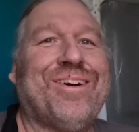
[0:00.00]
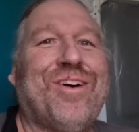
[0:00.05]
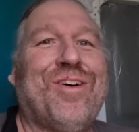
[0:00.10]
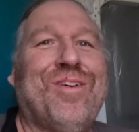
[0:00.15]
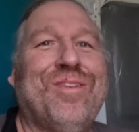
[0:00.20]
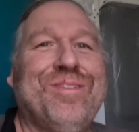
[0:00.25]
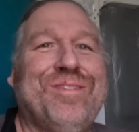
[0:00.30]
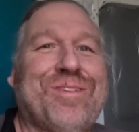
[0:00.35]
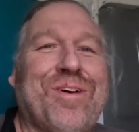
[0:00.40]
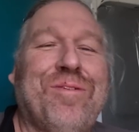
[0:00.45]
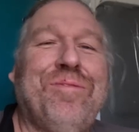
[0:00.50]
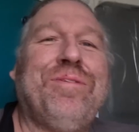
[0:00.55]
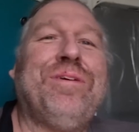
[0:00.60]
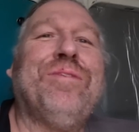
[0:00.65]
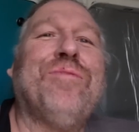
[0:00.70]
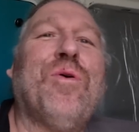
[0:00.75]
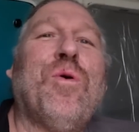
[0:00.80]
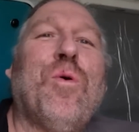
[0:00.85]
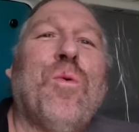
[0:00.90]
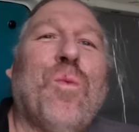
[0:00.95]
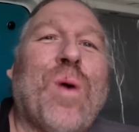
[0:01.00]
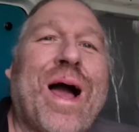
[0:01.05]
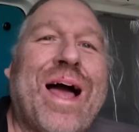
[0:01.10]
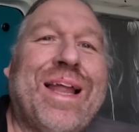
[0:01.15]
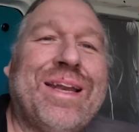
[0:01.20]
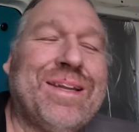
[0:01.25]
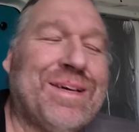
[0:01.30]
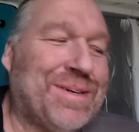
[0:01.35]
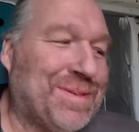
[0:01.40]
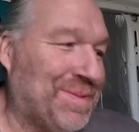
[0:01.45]
guys, hope you're all
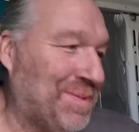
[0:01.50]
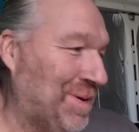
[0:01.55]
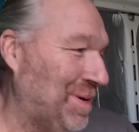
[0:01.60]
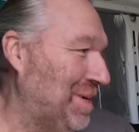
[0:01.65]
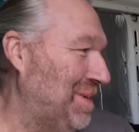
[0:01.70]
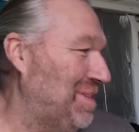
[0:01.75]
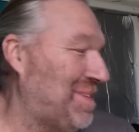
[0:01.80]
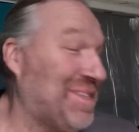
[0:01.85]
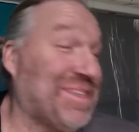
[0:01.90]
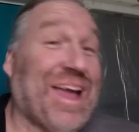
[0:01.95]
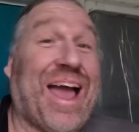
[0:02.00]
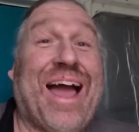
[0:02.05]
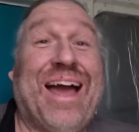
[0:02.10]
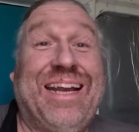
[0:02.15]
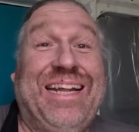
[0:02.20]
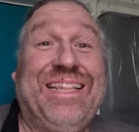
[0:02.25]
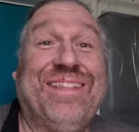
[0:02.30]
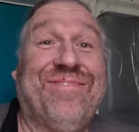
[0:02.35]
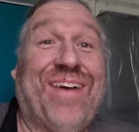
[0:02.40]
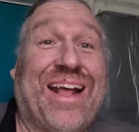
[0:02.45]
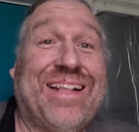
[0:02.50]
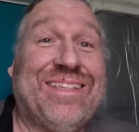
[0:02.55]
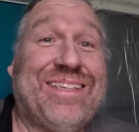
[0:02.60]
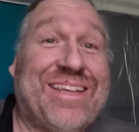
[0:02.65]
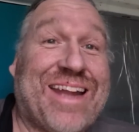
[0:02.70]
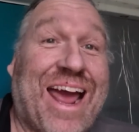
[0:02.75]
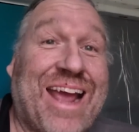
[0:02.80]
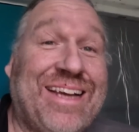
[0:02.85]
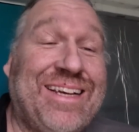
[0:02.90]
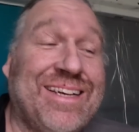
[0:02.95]
well. Right, starting in the van
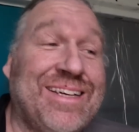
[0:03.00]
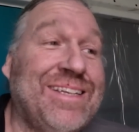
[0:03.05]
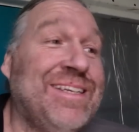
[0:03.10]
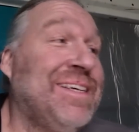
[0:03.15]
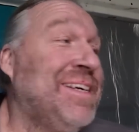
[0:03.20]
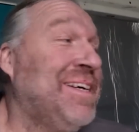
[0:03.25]
today.